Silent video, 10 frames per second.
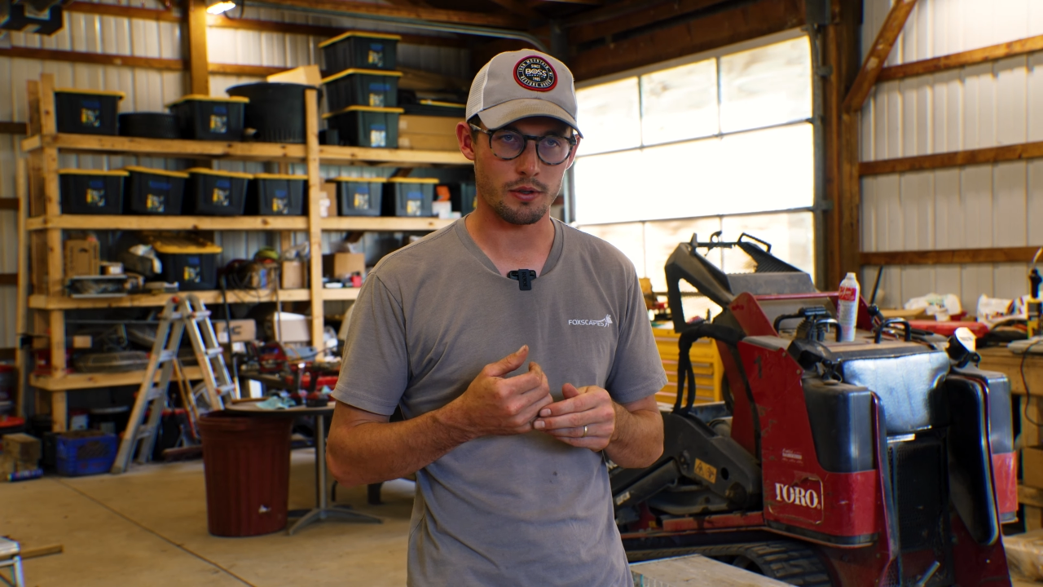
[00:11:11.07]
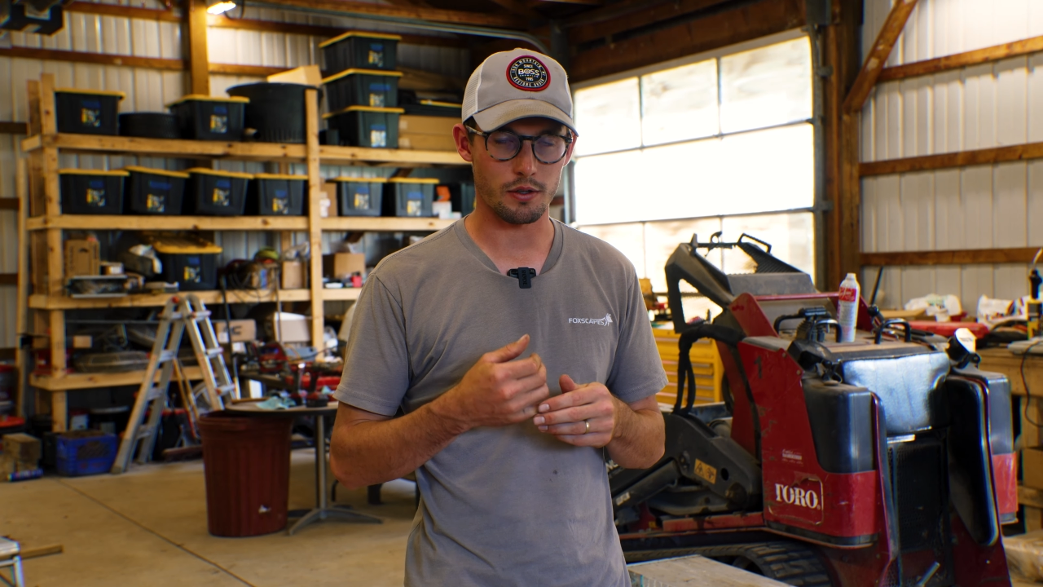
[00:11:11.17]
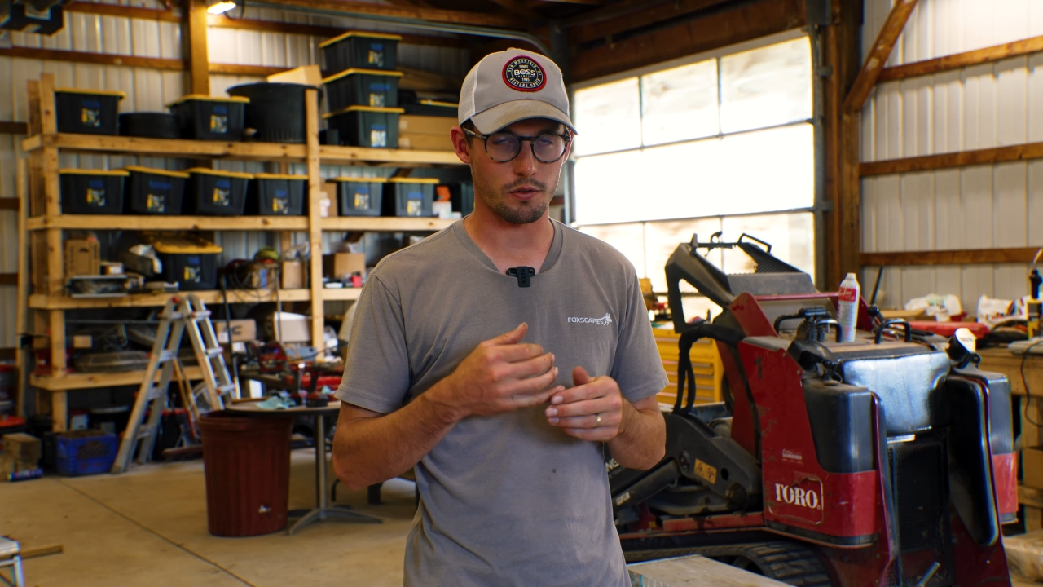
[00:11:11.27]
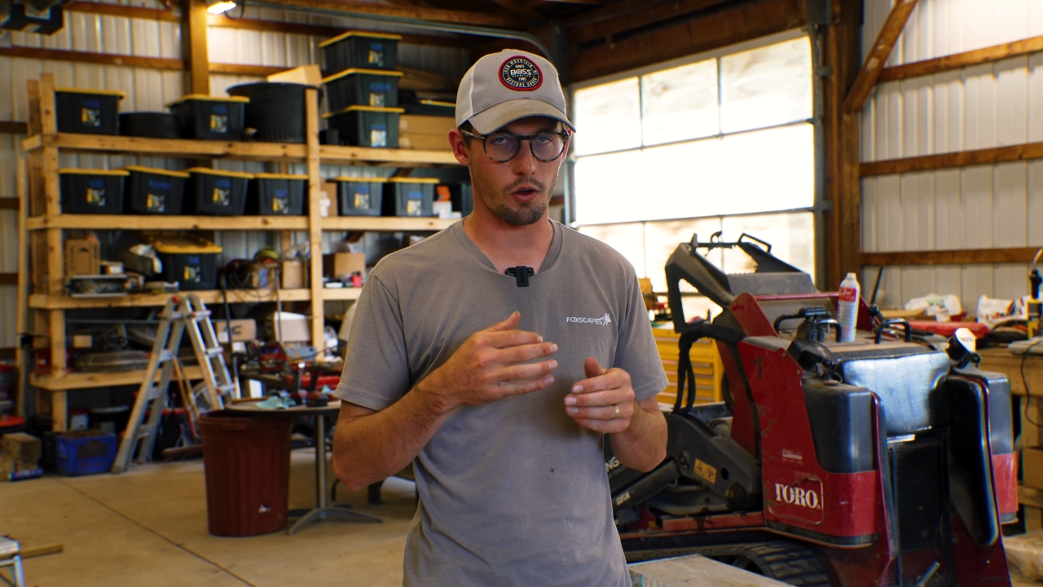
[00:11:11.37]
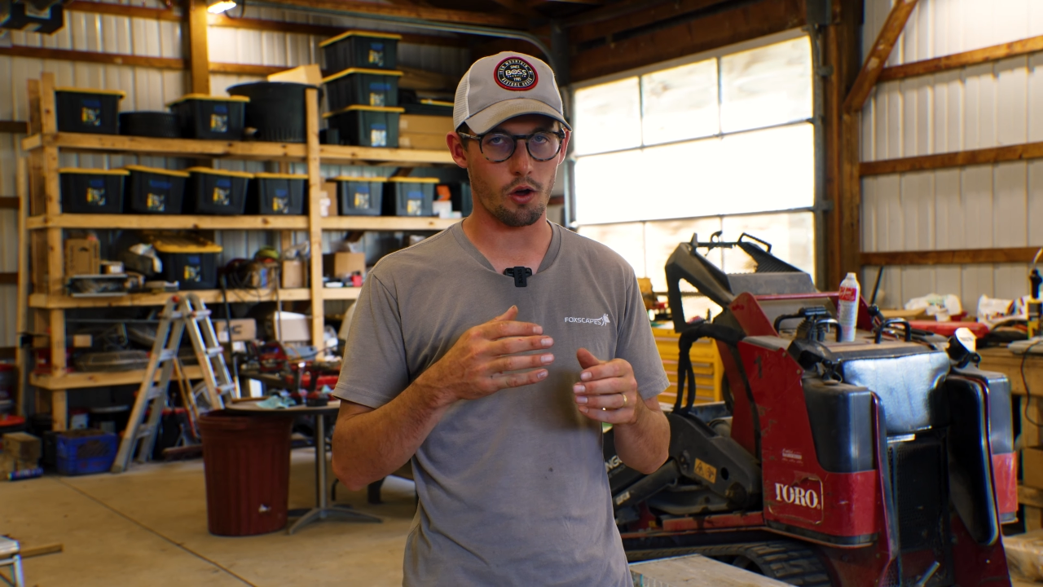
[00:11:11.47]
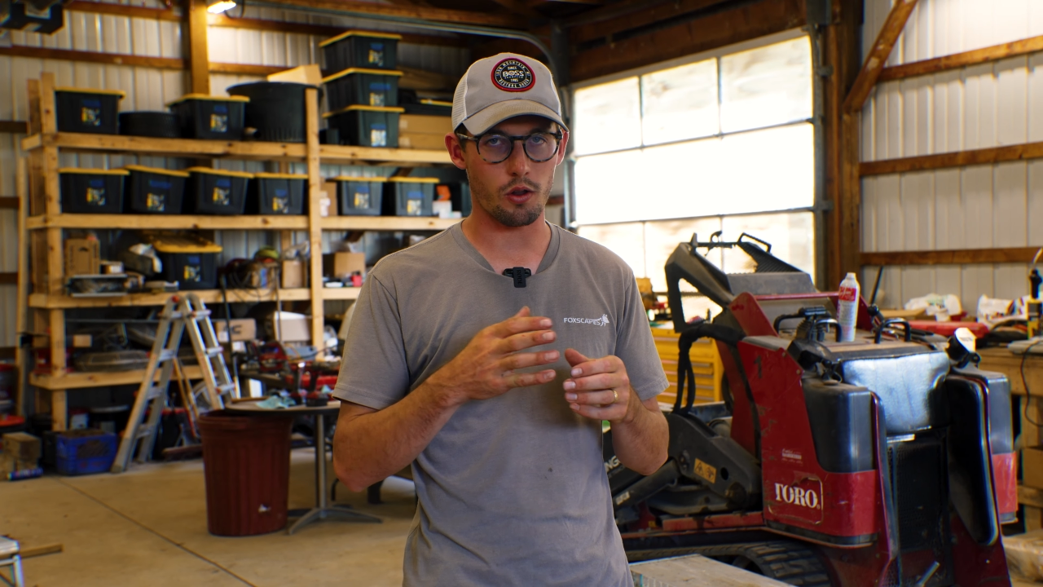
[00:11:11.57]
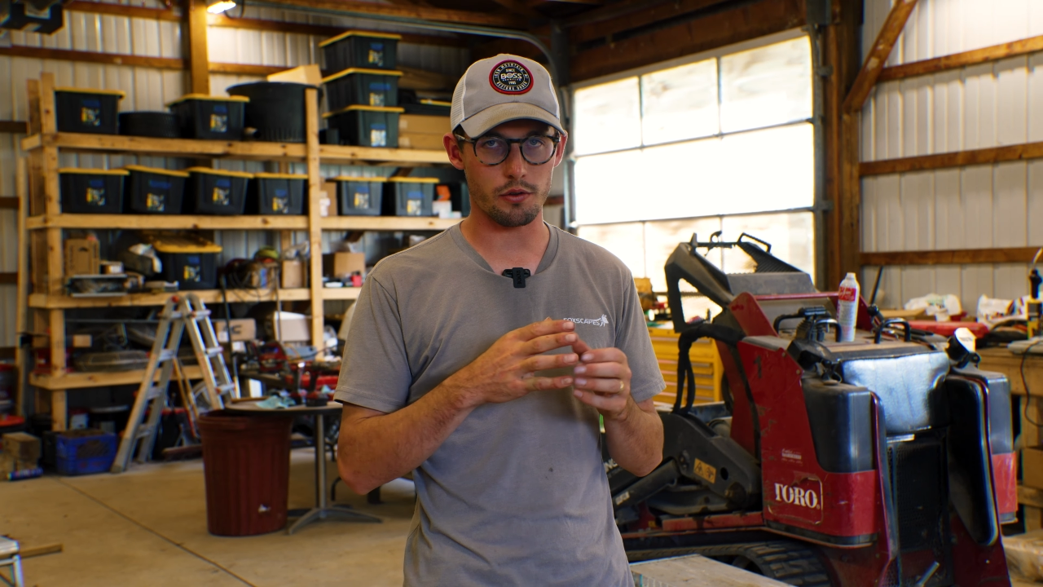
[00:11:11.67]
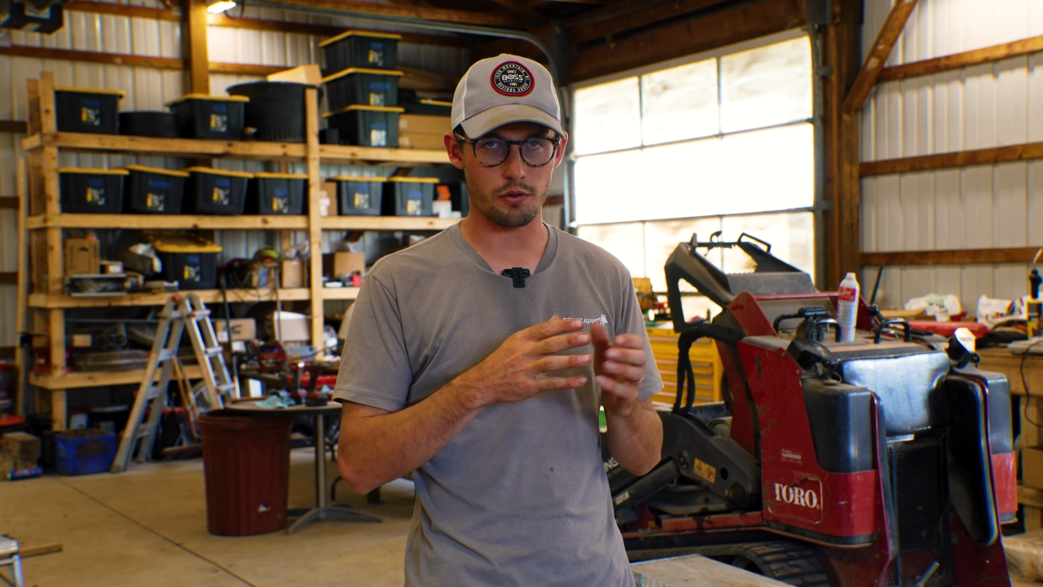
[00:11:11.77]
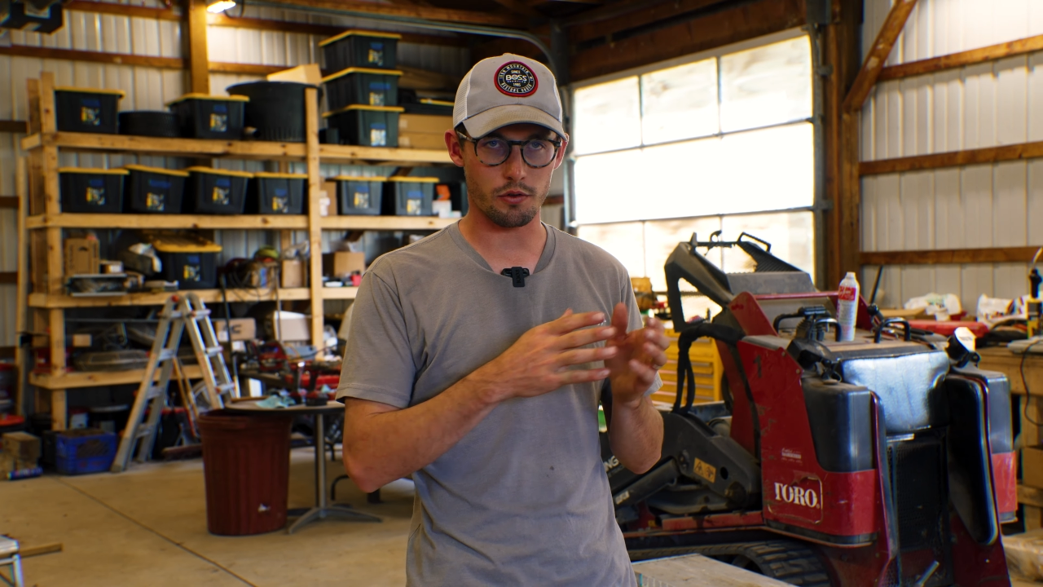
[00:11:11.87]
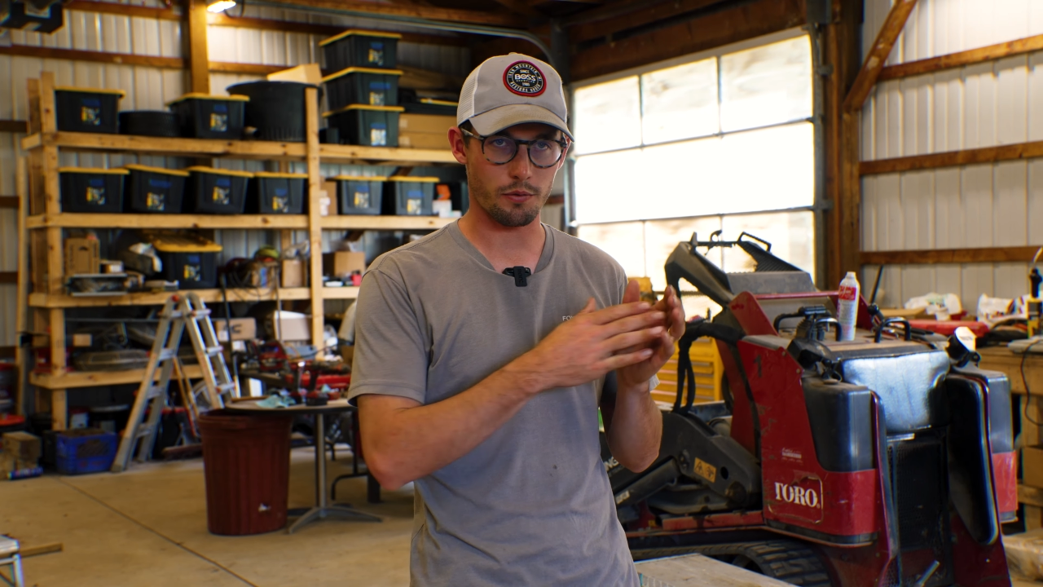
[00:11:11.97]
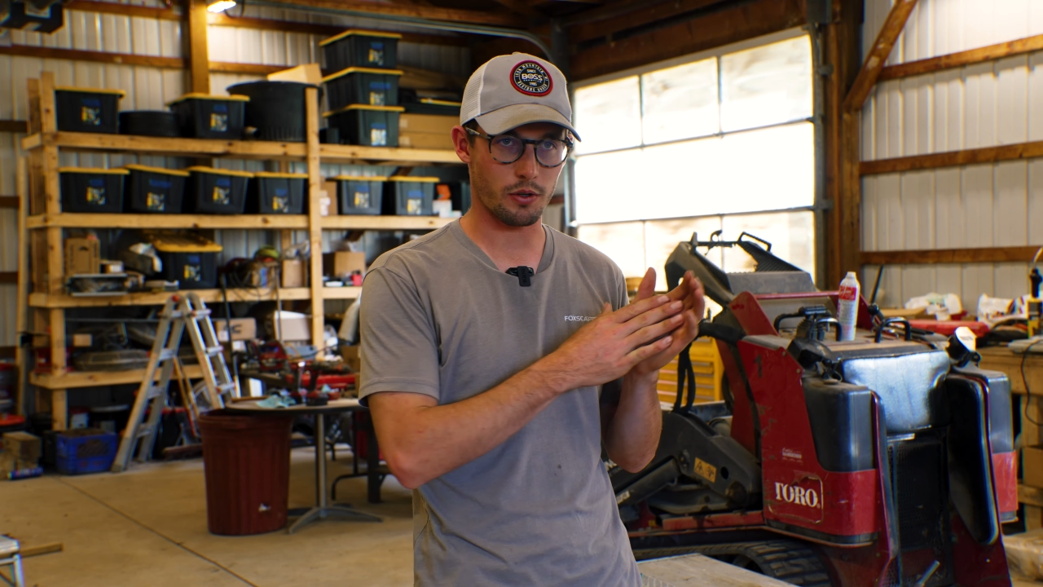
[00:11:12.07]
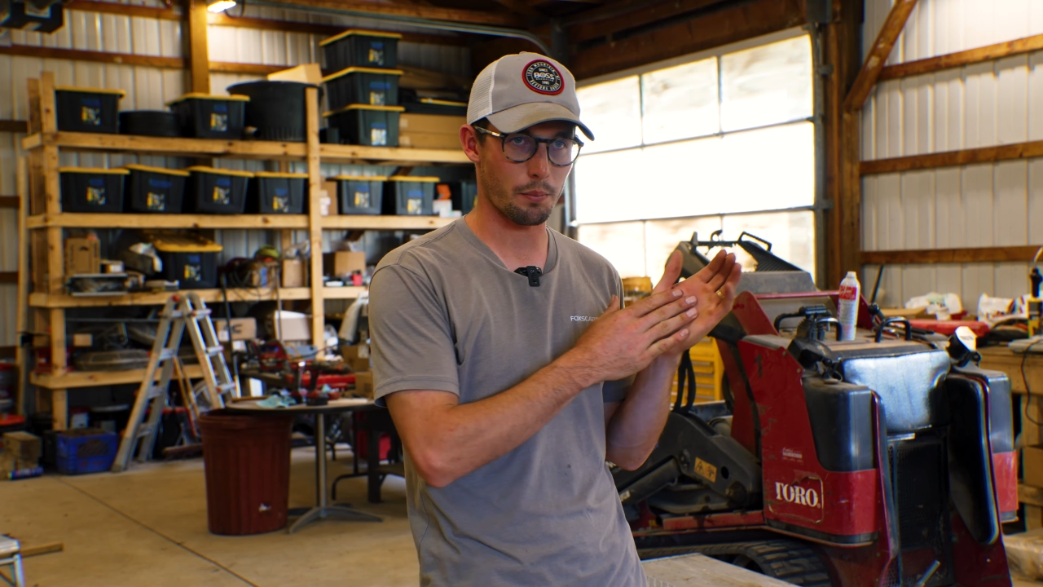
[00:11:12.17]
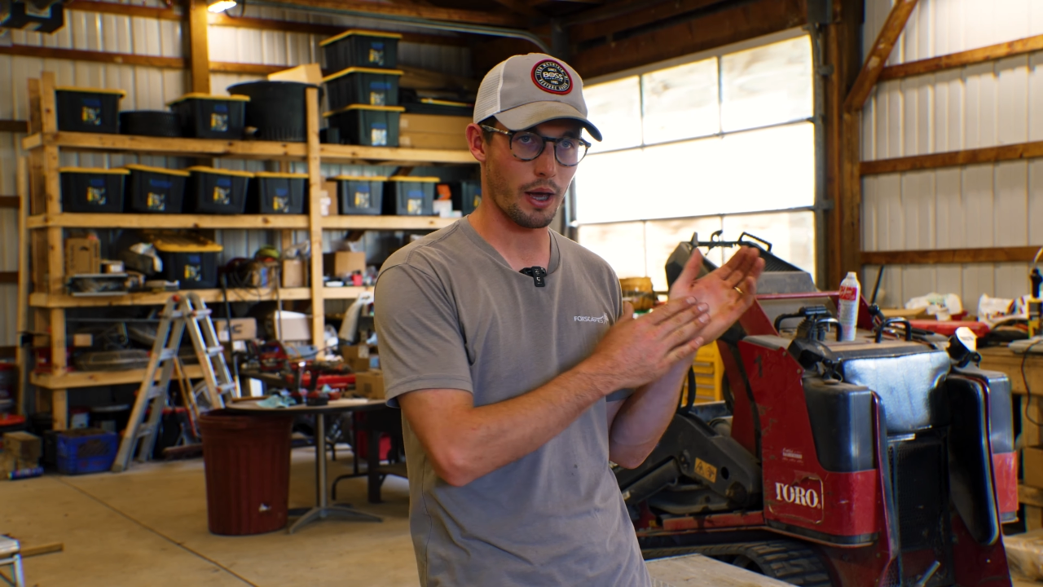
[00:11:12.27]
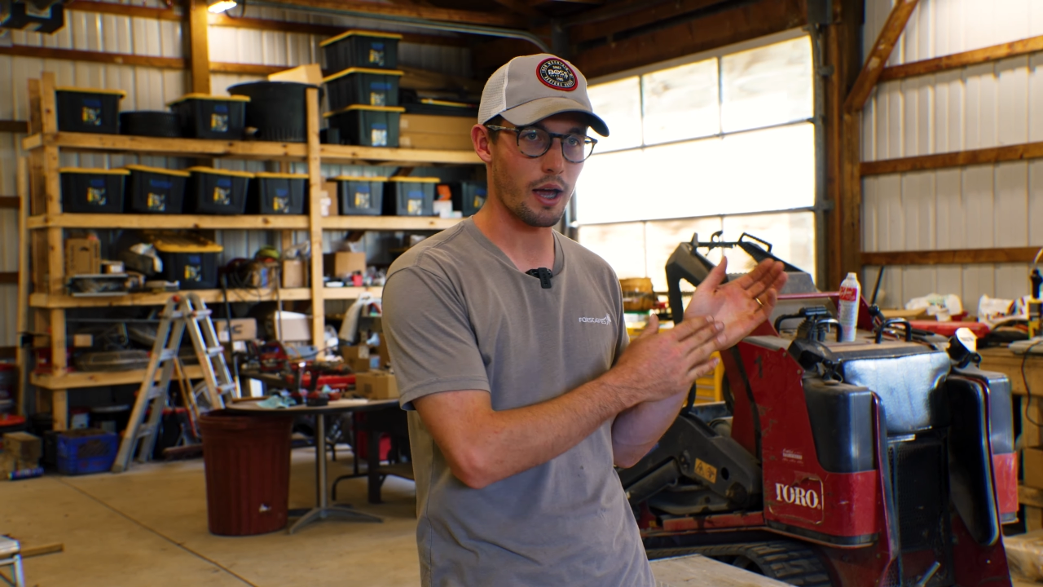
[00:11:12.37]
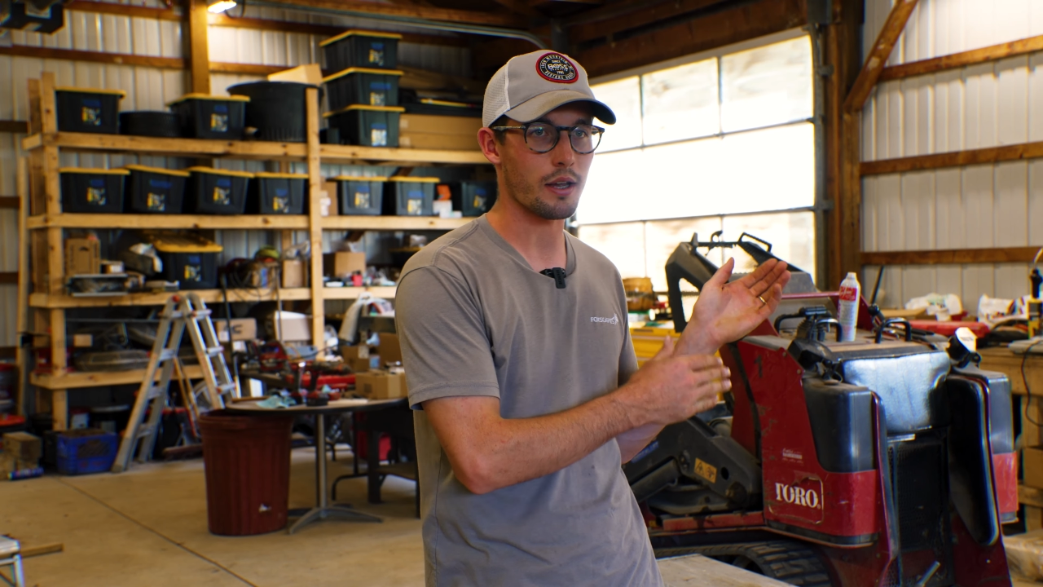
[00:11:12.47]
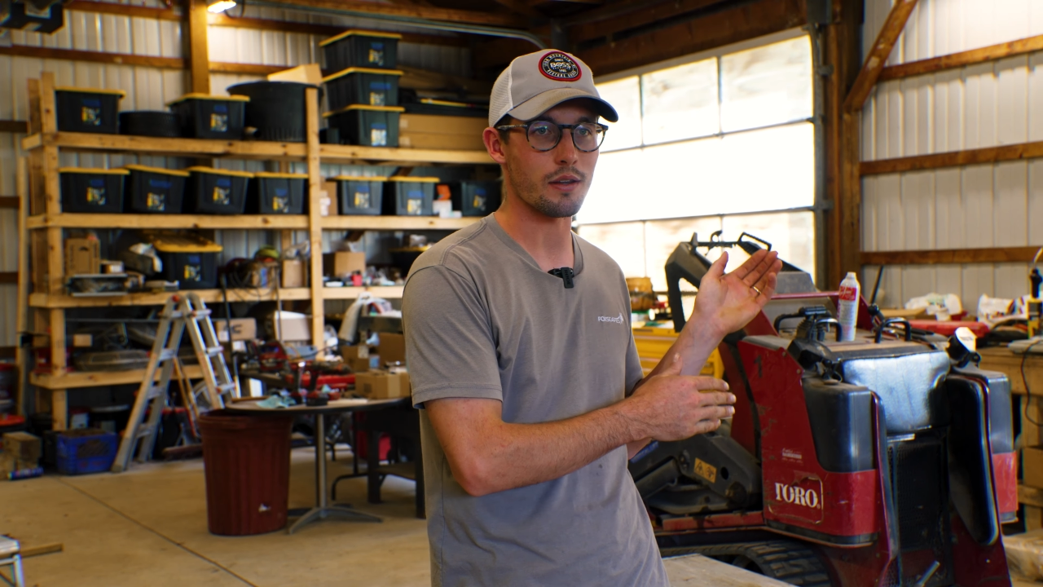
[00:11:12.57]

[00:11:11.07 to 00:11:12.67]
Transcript: It's all of the stuff on the back